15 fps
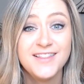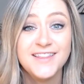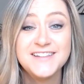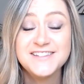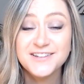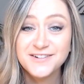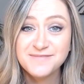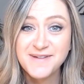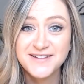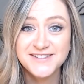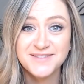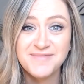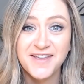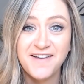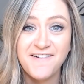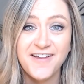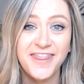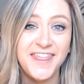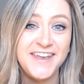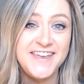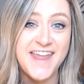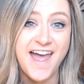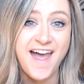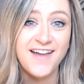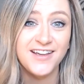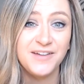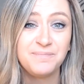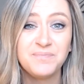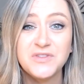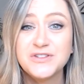Let's learn about something called the
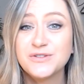knack.